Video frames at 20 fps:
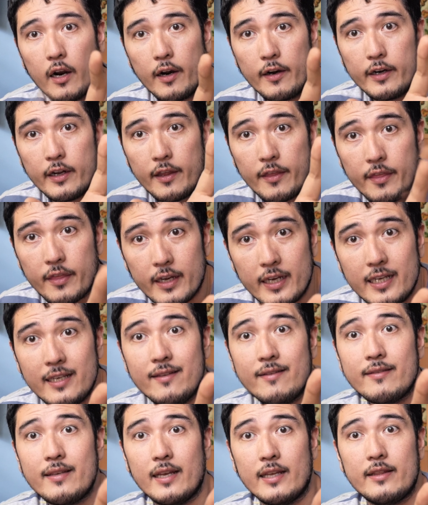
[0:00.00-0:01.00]
are the
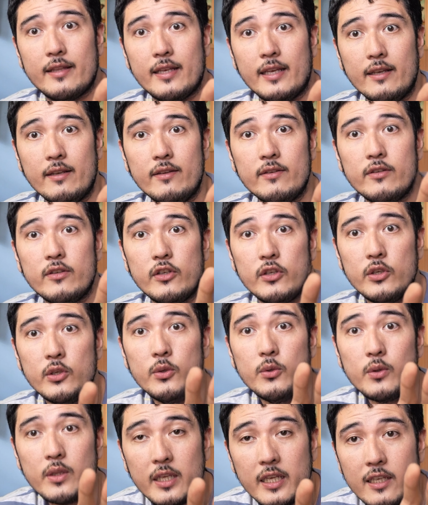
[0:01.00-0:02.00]
three settings
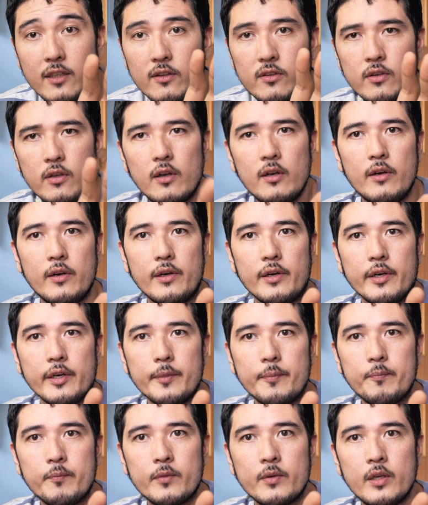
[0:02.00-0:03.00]
you need to
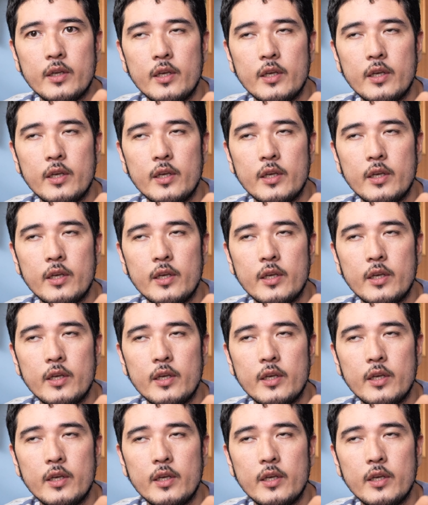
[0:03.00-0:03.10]
learn